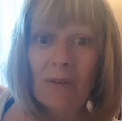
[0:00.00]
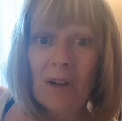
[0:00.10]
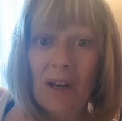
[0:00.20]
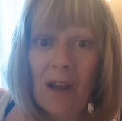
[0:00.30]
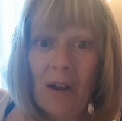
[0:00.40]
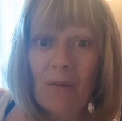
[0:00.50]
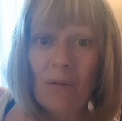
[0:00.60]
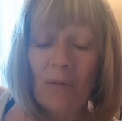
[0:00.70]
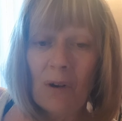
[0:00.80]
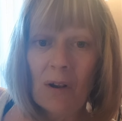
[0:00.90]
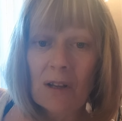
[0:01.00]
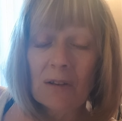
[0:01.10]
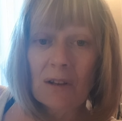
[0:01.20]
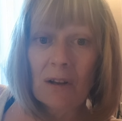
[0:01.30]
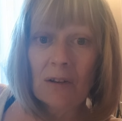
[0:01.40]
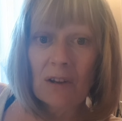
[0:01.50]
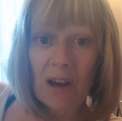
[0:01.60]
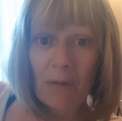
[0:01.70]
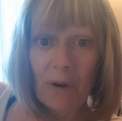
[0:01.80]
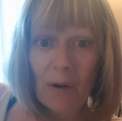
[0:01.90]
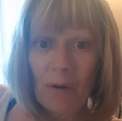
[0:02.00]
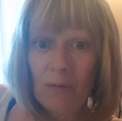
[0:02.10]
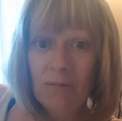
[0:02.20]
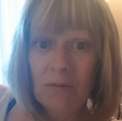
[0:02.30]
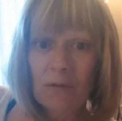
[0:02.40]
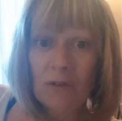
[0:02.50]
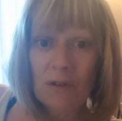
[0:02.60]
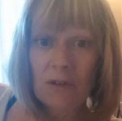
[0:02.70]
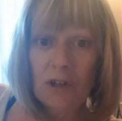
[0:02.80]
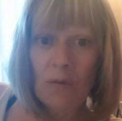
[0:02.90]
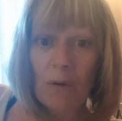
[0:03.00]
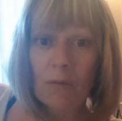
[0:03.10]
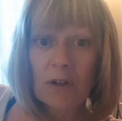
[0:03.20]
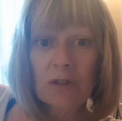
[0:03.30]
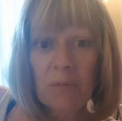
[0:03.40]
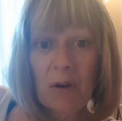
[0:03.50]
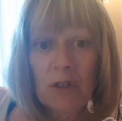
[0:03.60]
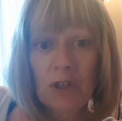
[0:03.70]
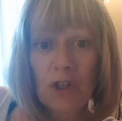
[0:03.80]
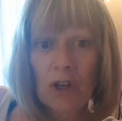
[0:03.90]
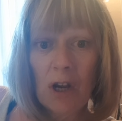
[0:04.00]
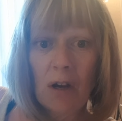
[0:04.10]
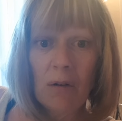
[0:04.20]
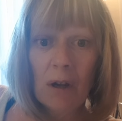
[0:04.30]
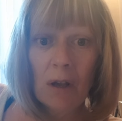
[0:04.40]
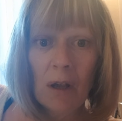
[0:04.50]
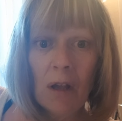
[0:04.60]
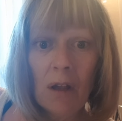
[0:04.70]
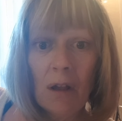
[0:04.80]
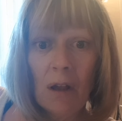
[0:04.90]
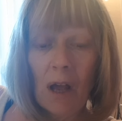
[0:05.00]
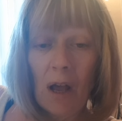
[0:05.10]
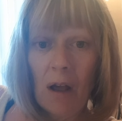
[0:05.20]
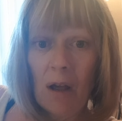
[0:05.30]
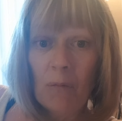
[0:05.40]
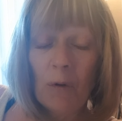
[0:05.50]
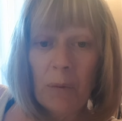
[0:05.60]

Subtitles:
You know, if we all do what we're supposed to do, we'll